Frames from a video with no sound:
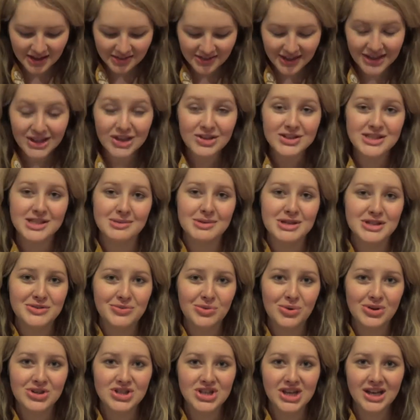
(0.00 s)
Thank you so much
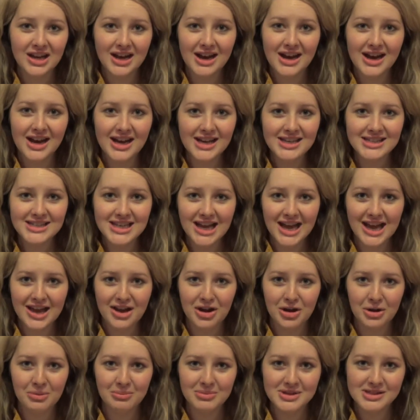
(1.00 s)
for watching, guys. I
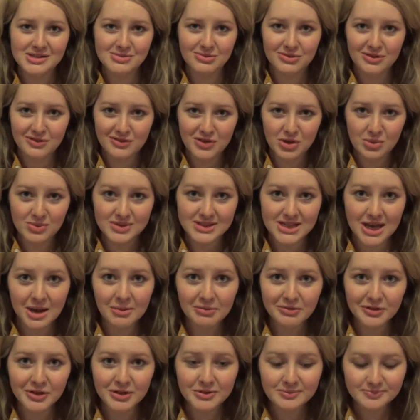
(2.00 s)
hope this review was
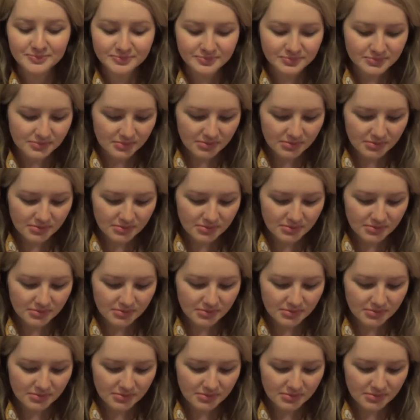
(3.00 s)
helpful.